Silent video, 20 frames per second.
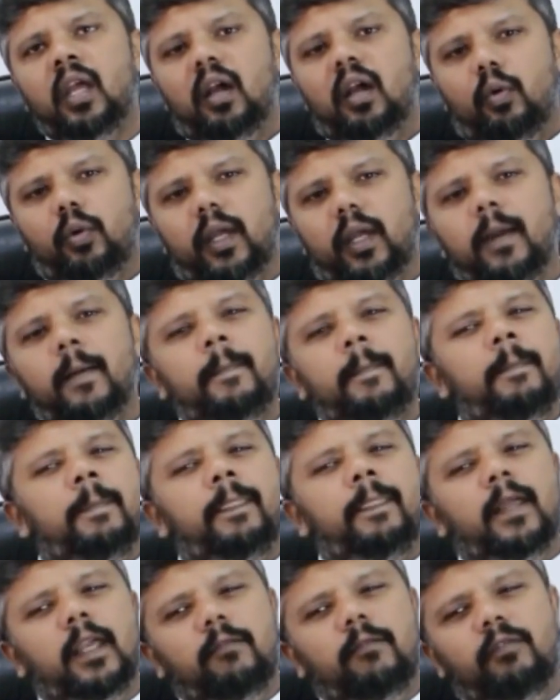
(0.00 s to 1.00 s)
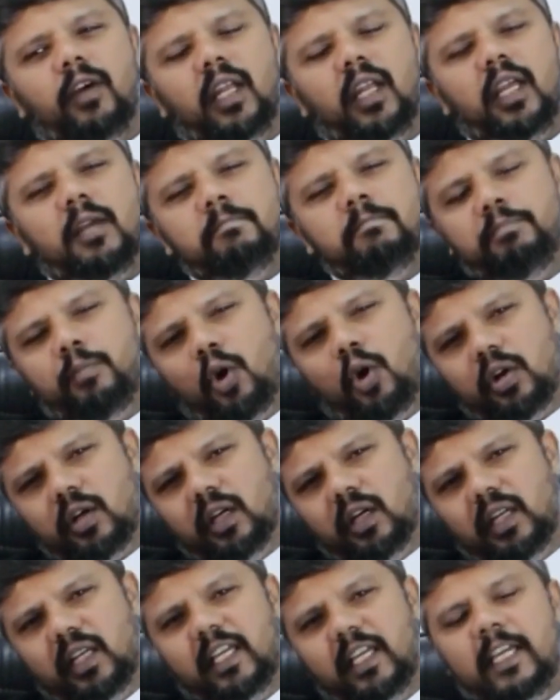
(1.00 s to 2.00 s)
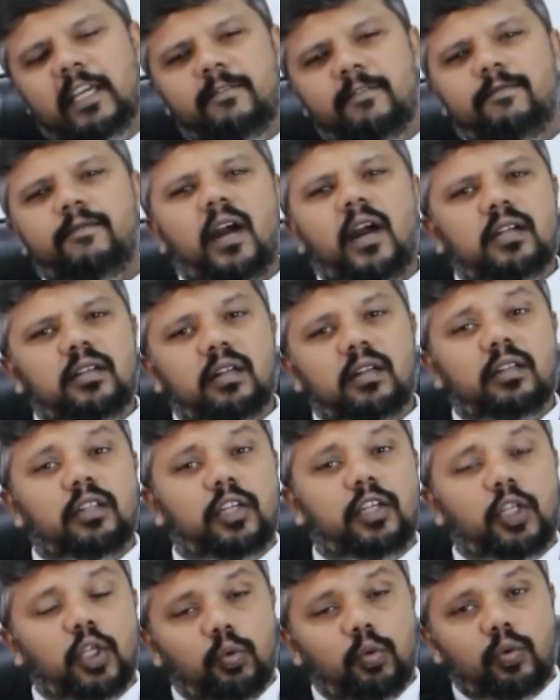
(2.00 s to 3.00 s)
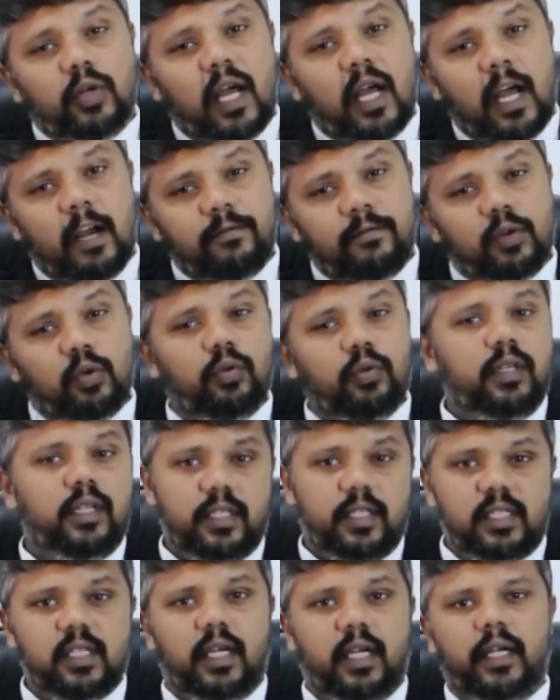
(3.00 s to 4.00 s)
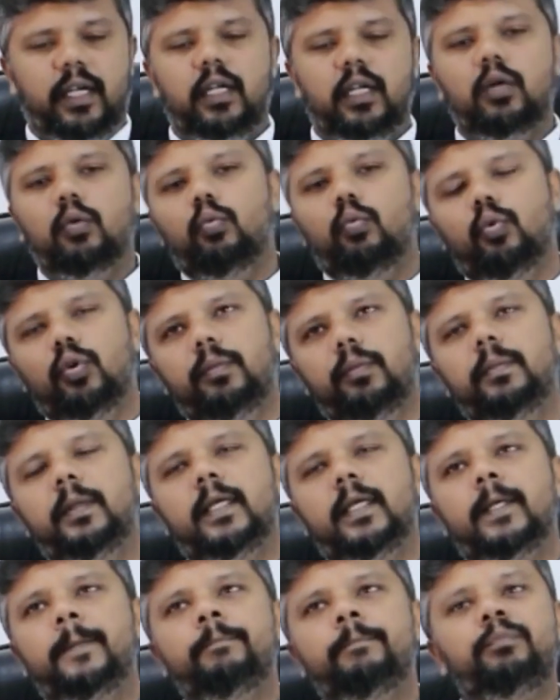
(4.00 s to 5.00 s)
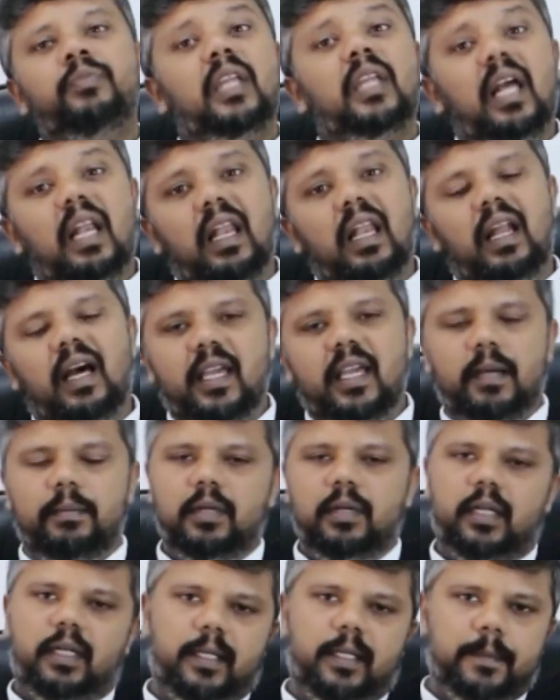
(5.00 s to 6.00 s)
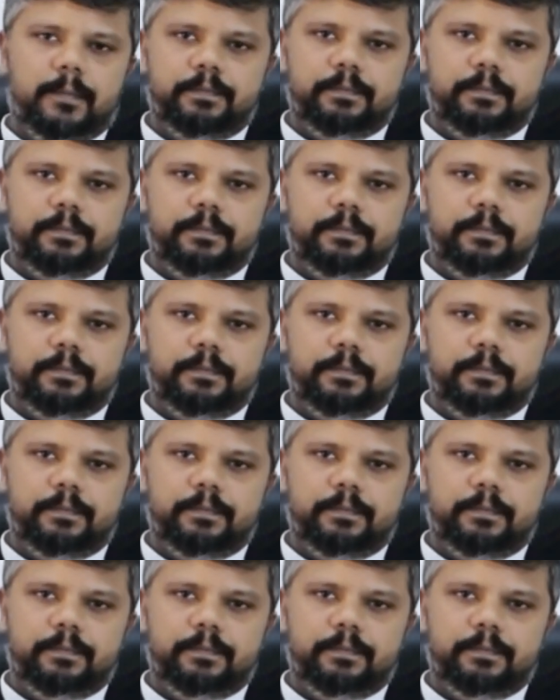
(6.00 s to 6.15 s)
Okay, the very important key factor that you would have to decide would be liability.